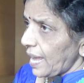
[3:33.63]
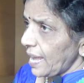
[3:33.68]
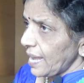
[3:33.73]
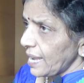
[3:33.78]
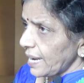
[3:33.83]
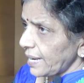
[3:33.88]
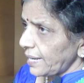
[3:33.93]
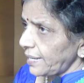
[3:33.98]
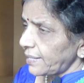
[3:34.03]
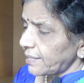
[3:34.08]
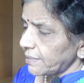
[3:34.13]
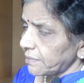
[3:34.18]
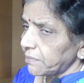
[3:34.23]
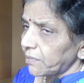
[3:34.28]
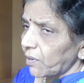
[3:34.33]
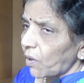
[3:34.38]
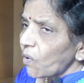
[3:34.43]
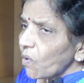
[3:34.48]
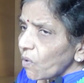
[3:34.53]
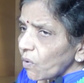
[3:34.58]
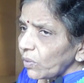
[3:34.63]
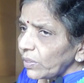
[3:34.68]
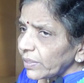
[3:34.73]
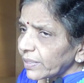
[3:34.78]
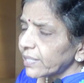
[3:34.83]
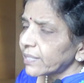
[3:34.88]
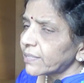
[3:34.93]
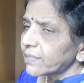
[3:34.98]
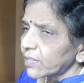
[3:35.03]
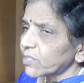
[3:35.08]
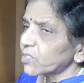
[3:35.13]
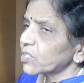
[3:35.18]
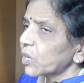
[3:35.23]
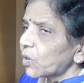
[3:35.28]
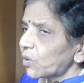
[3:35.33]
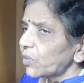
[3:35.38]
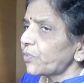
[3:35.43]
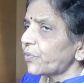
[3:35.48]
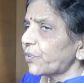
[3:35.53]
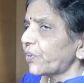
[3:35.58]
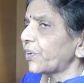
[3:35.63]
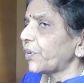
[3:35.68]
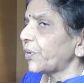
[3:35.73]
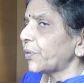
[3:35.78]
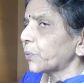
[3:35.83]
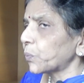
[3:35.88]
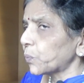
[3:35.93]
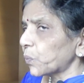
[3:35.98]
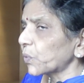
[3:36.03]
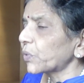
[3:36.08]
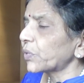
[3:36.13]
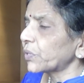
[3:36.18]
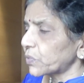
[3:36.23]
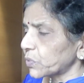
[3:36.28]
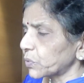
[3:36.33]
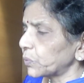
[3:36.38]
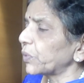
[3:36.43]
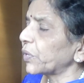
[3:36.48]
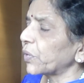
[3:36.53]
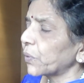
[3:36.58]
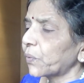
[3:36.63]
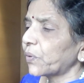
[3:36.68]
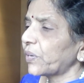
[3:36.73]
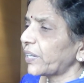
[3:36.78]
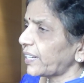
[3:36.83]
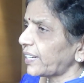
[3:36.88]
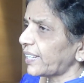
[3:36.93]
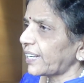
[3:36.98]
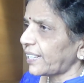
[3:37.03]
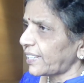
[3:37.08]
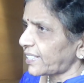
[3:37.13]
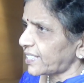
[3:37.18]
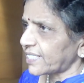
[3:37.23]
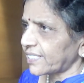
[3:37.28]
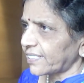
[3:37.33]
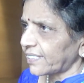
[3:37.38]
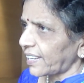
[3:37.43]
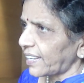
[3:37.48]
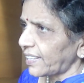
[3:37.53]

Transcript: And all this is contrary to what is going on in nature.